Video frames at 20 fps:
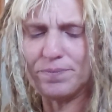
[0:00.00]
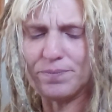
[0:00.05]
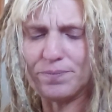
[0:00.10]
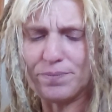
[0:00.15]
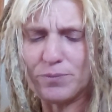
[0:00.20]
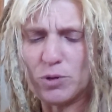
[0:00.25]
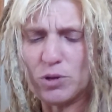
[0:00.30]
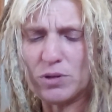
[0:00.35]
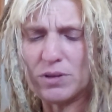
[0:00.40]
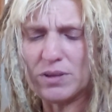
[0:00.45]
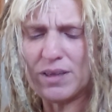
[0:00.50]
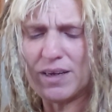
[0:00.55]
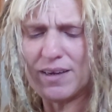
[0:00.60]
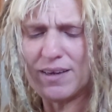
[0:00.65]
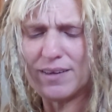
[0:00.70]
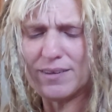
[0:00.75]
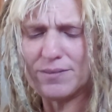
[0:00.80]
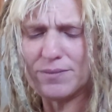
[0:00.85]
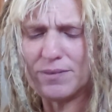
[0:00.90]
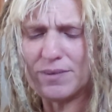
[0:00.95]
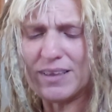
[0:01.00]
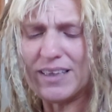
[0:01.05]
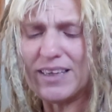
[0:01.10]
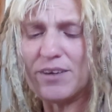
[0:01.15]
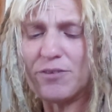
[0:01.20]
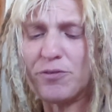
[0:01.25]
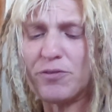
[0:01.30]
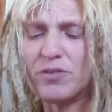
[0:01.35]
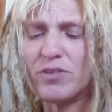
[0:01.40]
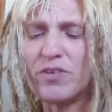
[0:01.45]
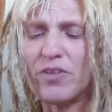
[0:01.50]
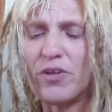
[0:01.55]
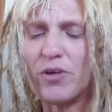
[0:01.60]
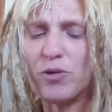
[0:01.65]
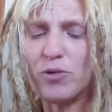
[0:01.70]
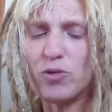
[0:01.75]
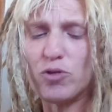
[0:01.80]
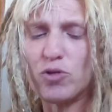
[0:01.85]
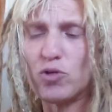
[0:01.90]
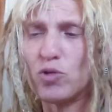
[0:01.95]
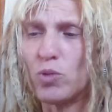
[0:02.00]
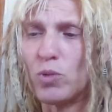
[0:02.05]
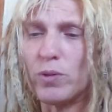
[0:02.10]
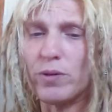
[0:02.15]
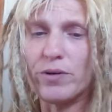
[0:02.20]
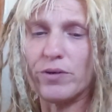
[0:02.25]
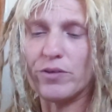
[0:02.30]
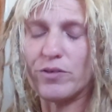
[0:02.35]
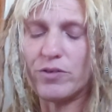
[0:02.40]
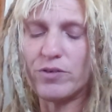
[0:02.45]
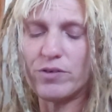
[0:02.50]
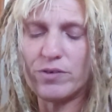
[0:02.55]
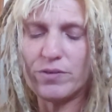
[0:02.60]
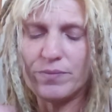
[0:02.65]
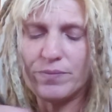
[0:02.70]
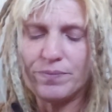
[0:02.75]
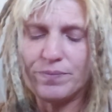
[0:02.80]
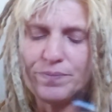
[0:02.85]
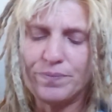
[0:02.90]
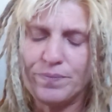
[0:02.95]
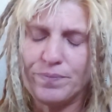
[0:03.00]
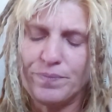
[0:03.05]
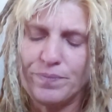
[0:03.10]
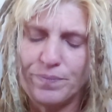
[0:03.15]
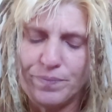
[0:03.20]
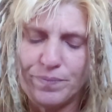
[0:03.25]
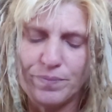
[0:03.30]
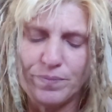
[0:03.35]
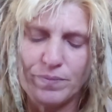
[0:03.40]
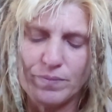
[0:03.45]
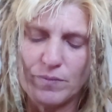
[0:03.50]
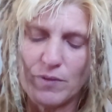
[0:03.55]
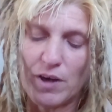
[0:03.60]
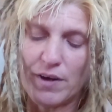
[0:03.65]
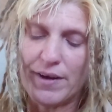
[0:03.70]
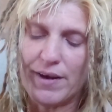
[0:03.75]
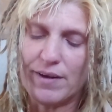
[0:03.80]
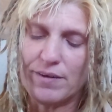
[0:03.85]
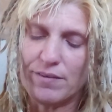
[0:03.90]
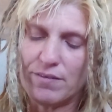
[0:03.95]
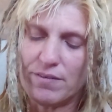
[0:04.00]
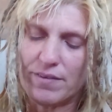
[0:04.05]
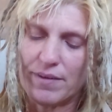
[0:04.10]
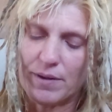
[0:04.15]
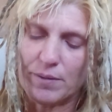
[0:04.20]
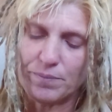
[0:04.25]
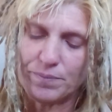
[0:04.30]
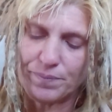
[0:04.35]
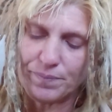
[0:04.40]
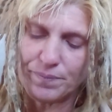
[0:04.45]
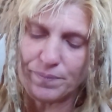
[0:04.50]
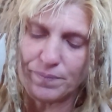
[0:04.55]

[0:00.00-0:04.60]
will not lift their swords against them